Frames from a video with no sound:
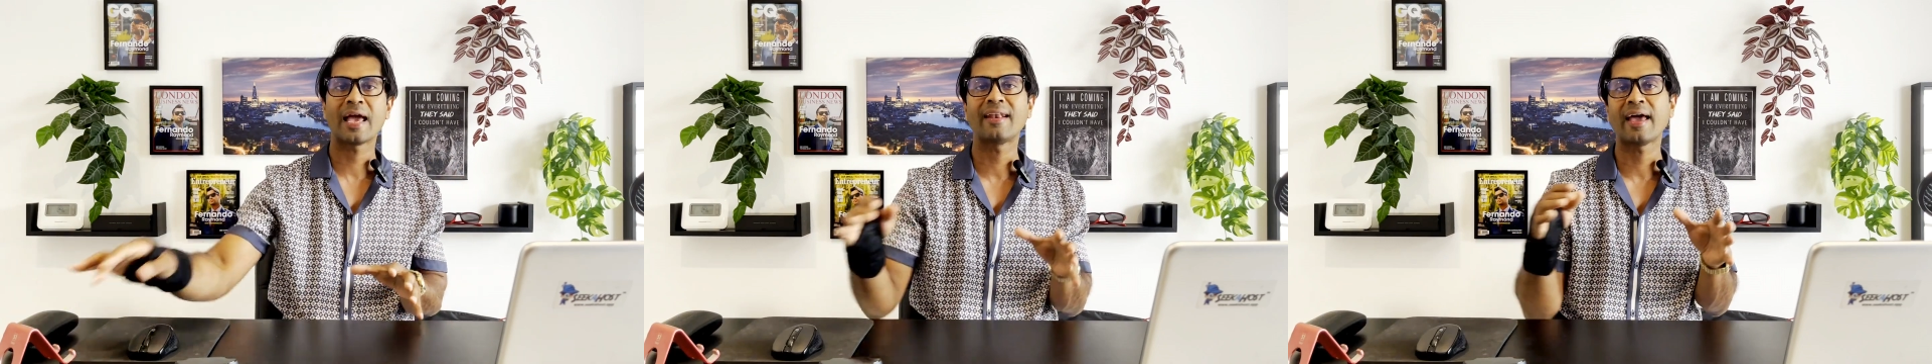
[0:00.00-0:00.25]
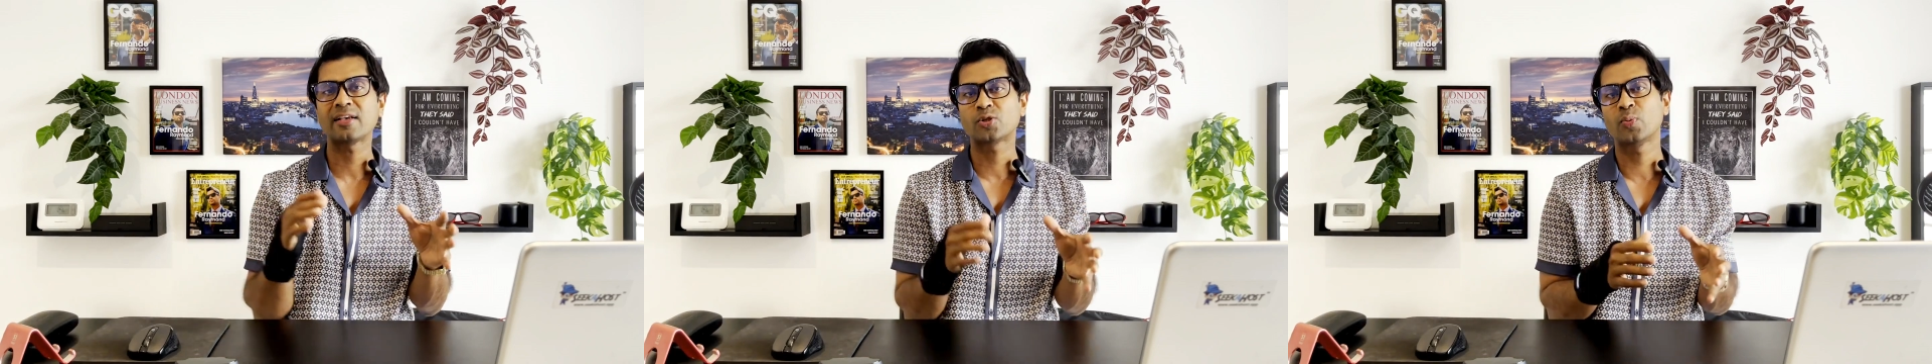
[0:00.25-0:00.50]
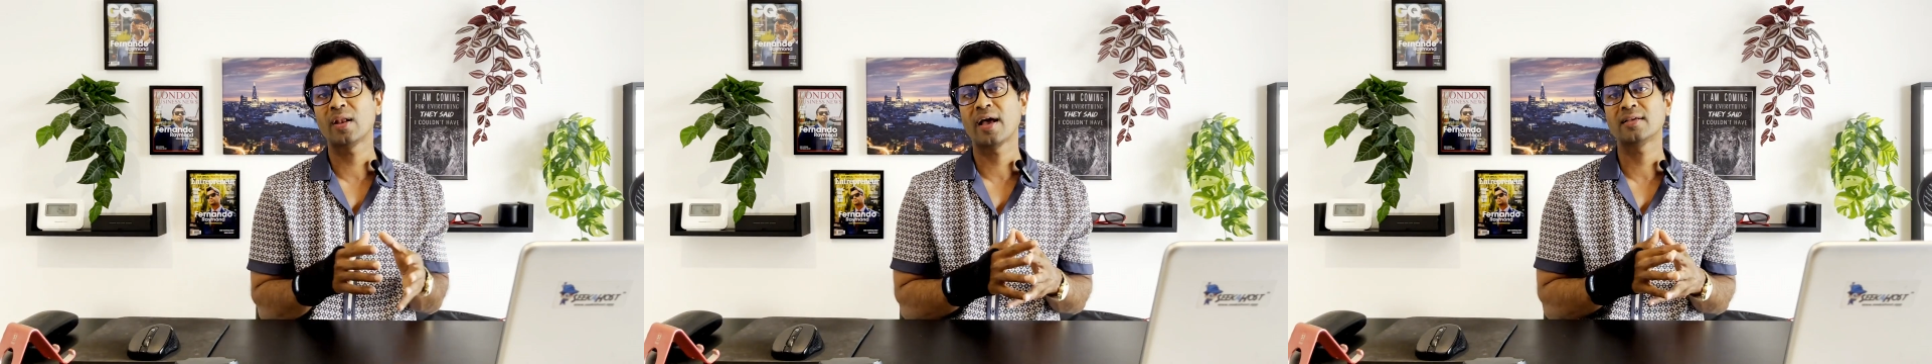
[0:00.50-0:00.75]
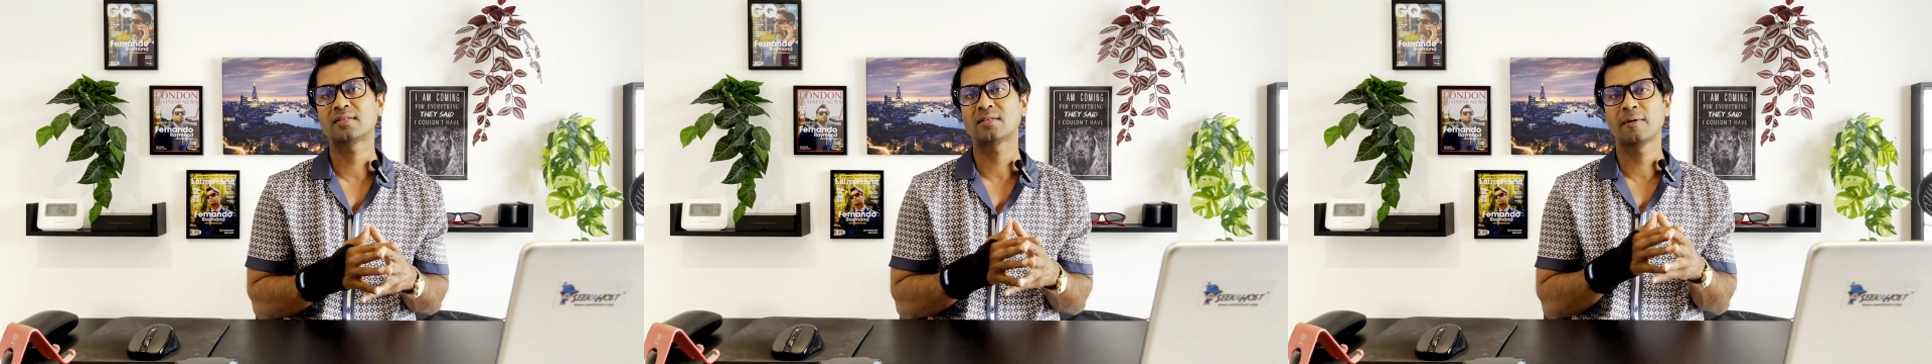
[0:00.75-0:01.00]
and as well
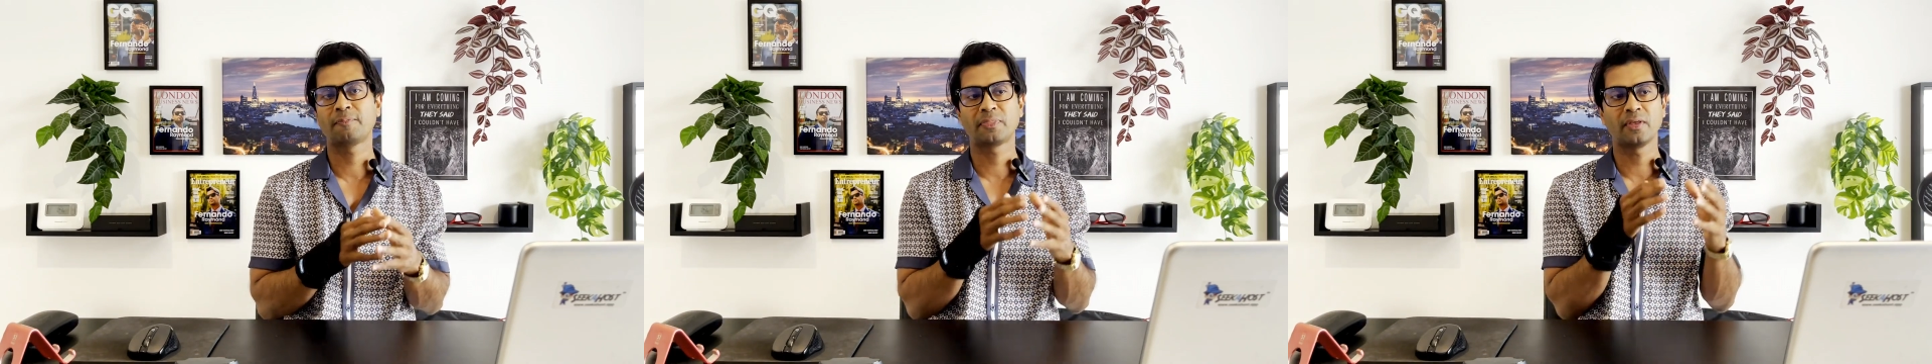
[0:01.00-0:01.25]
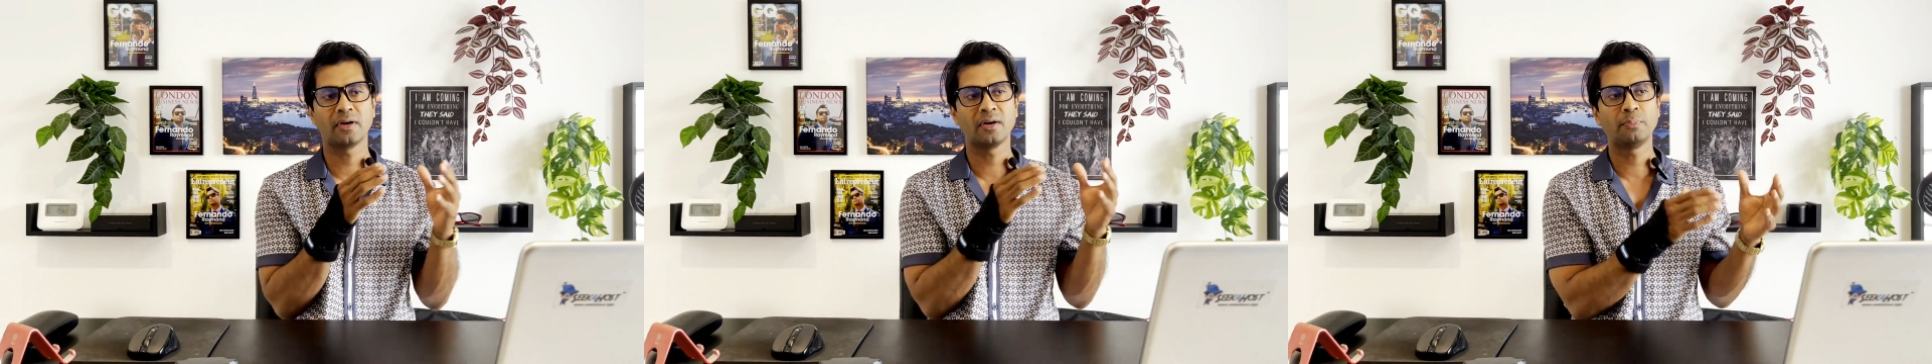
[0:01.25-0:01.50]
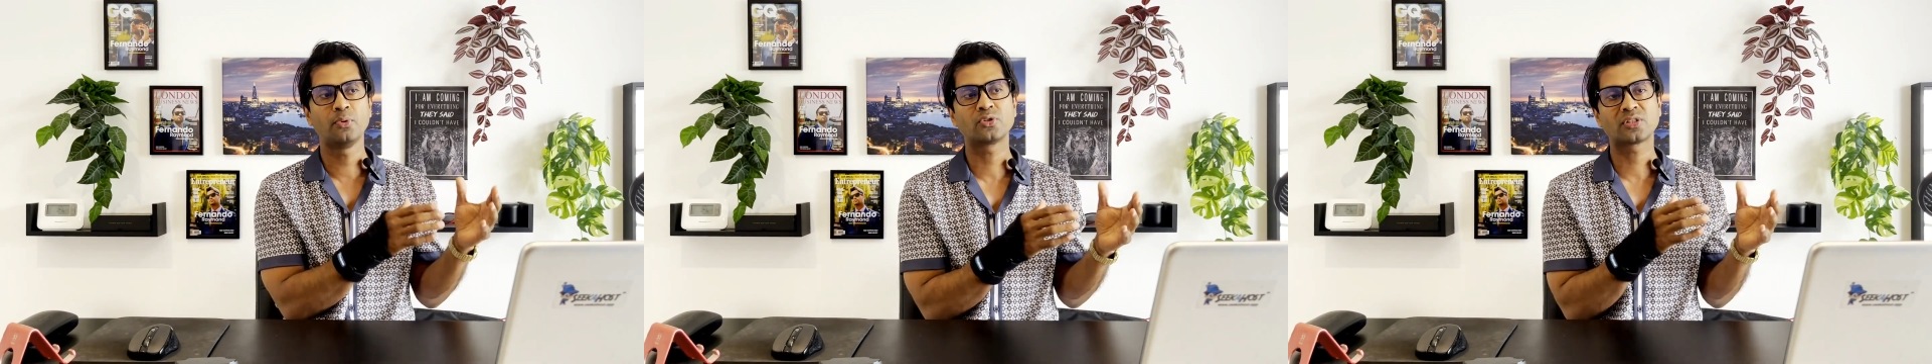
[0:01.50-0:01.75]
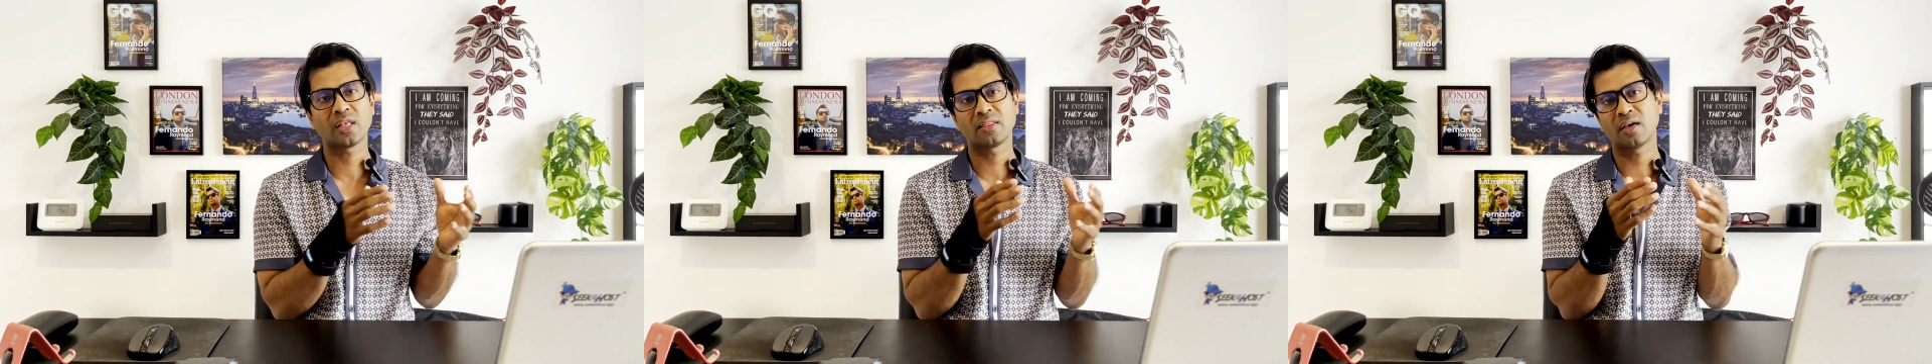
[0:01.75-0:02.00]
as her
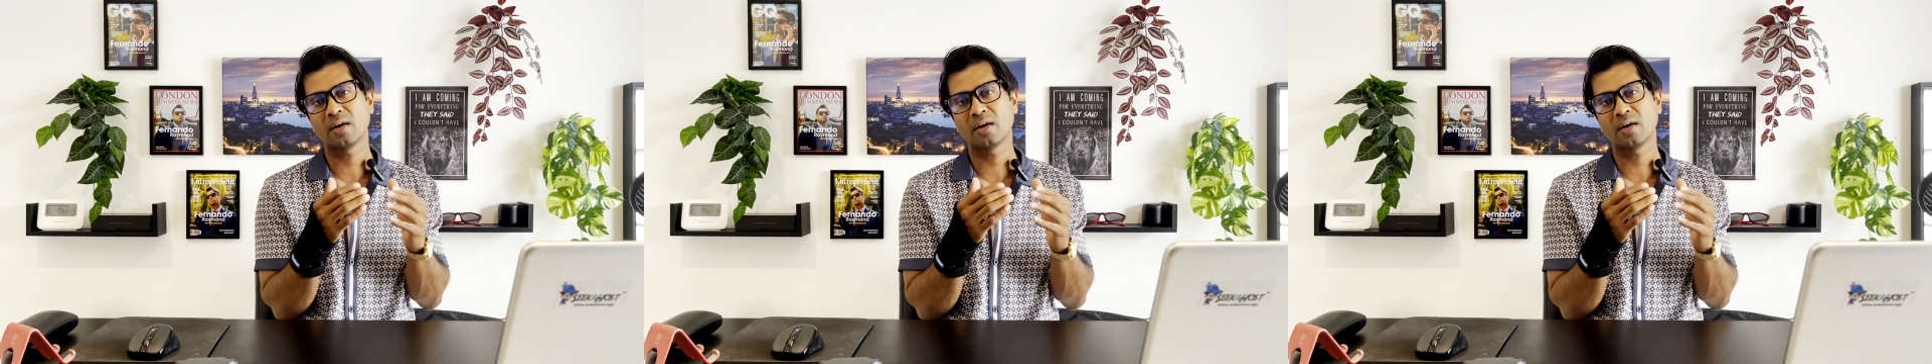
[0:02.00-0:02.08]
books and